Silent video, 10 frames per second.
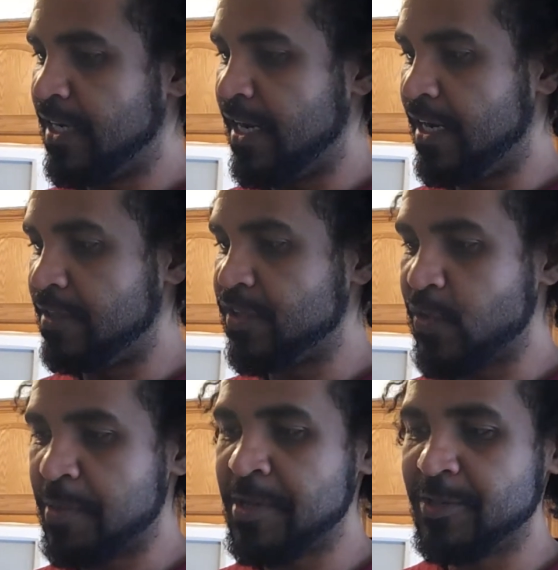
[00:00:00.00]
So
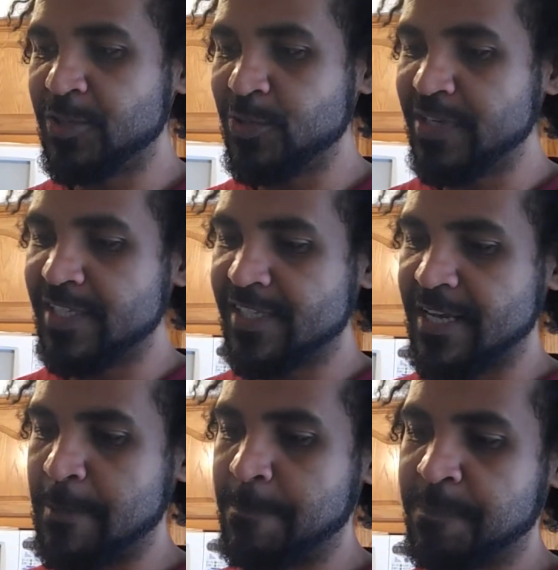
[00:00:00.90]
what I'm going to do is
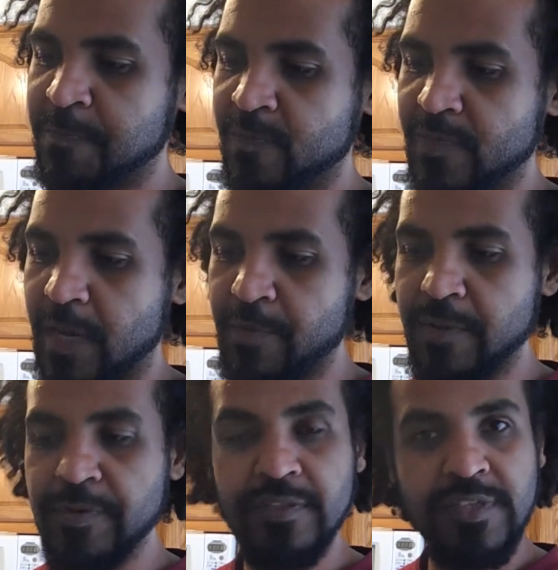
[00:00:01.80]
I'm going to
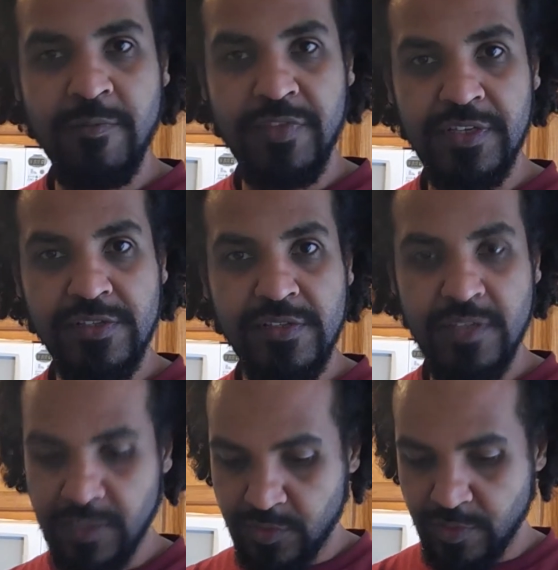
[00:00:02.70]
put some of this
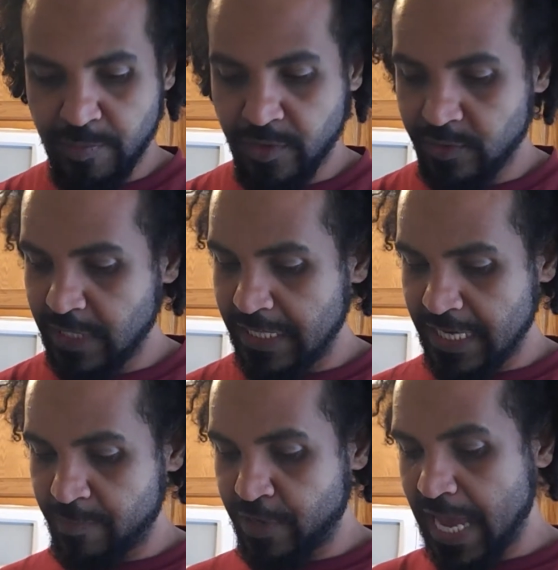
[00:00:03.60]
into the bowl, and
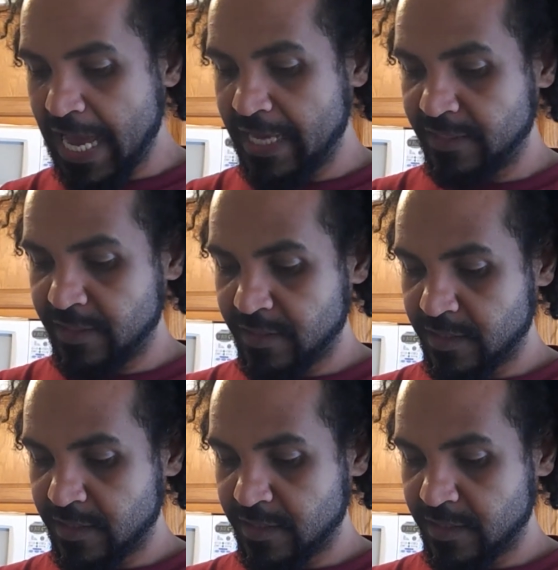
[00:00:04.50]
then I'm going to add